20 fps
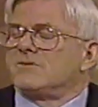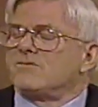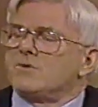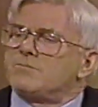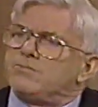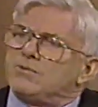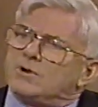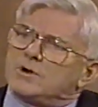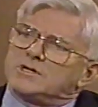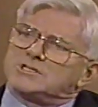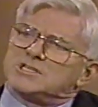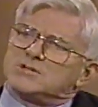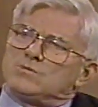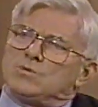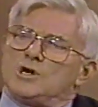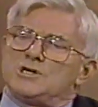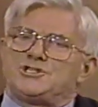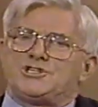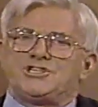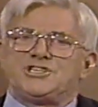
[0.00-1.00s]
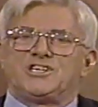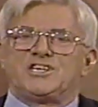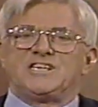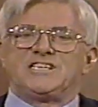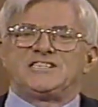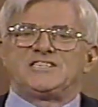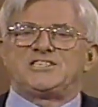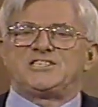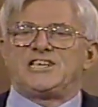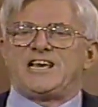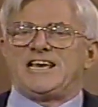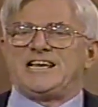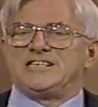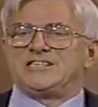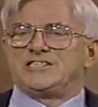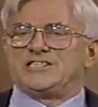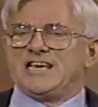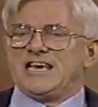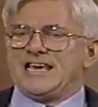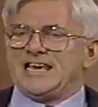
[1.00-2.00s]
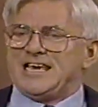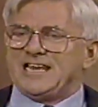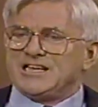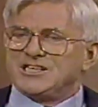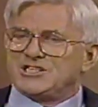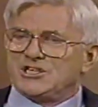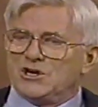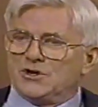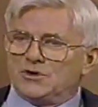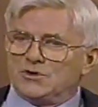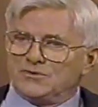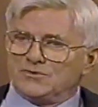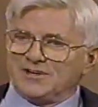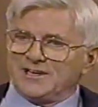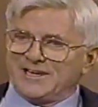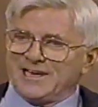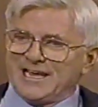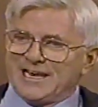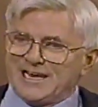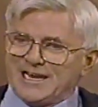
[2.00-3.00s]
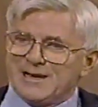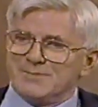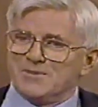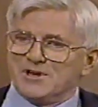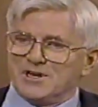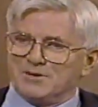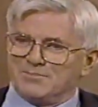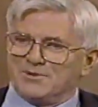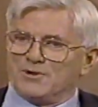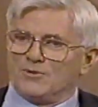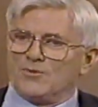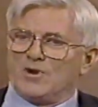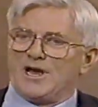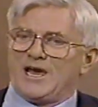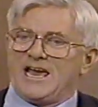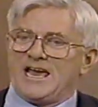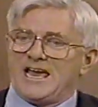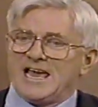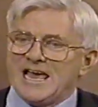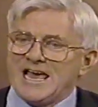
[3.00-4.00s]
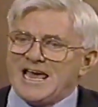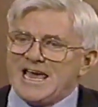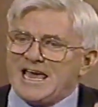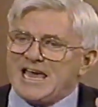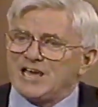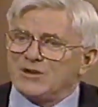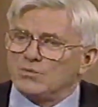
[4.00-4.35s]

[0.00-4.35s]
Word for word: reporters in Washington and says, in his own inimitable way, it